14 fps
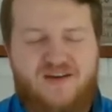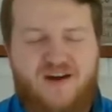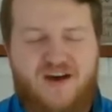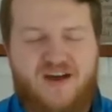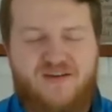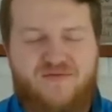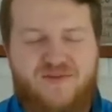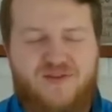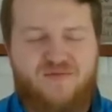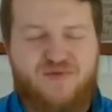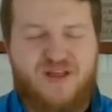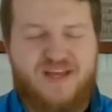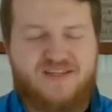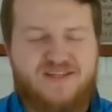God, for the
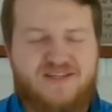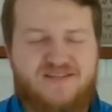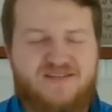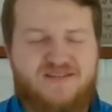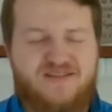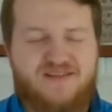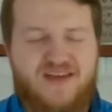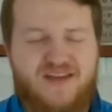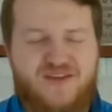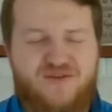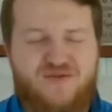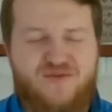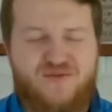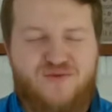blessings that
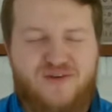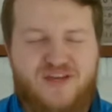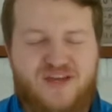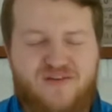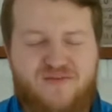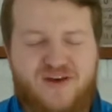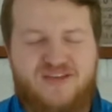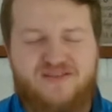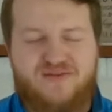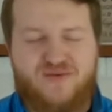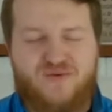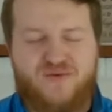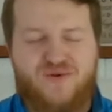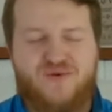you give us
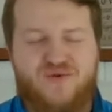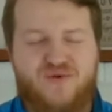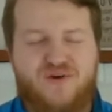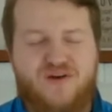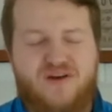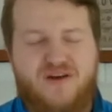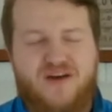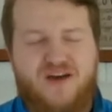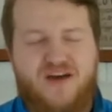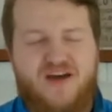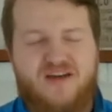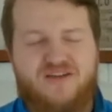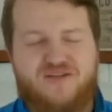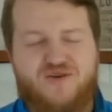through
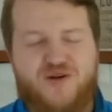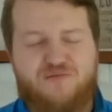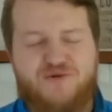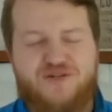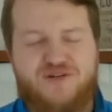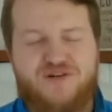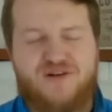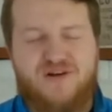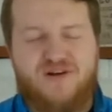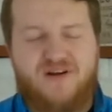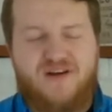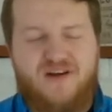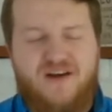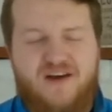scripture.
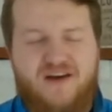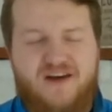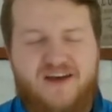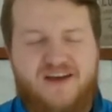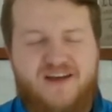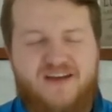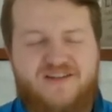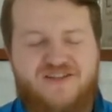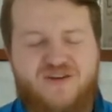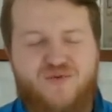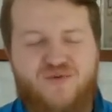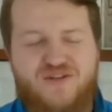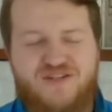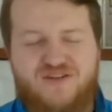And
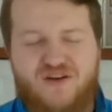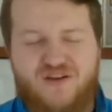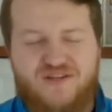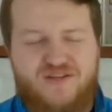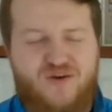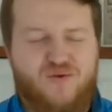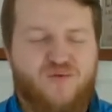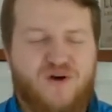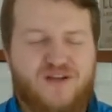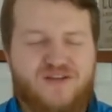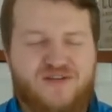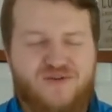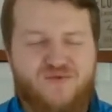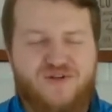so we just also
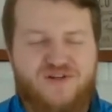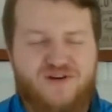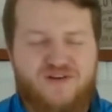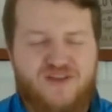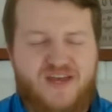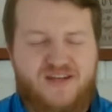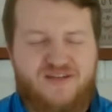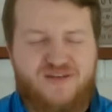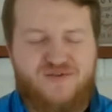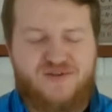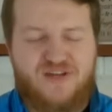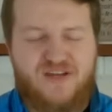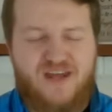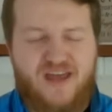want to return that to you
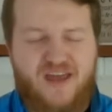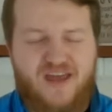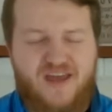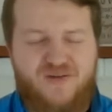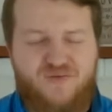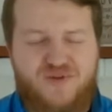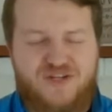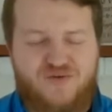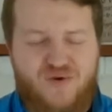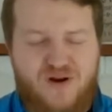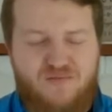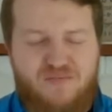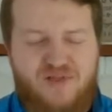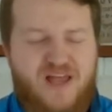today. And we just
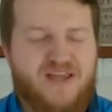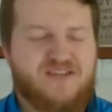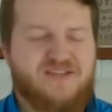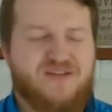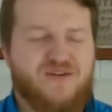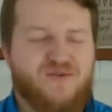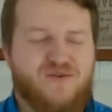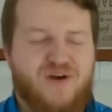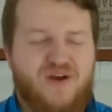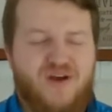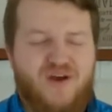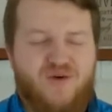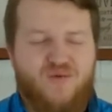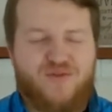want to bless you
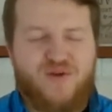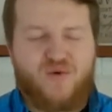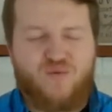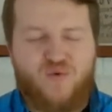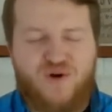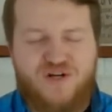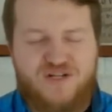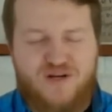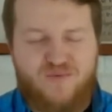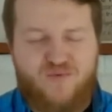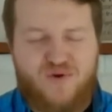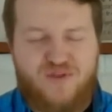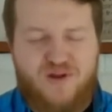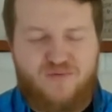with our
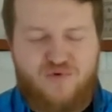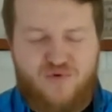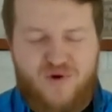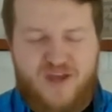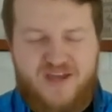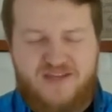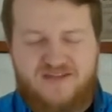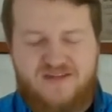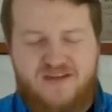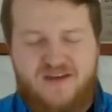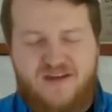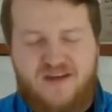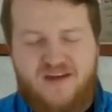worship, with our praise.